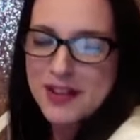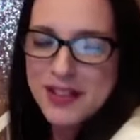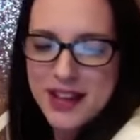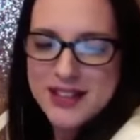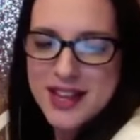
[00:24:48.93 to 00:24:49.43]

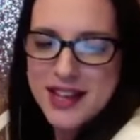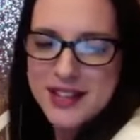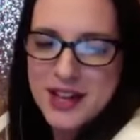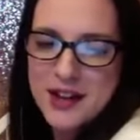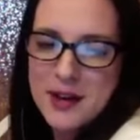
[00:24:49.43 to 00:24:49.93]
Thanks,
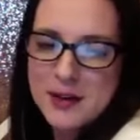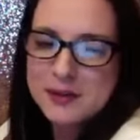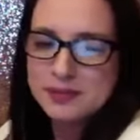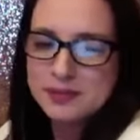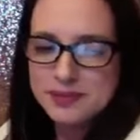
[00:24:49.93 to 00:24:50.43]
Caggiano.
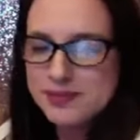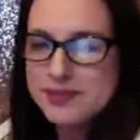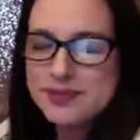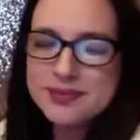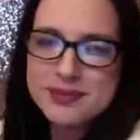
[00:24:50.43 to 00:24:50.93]

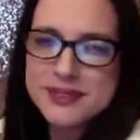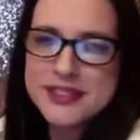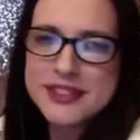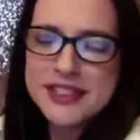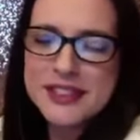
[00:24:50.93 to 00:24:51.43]

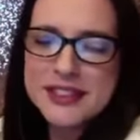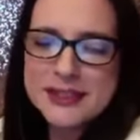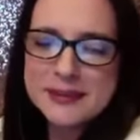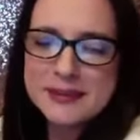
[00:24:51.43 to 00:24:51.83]
All right.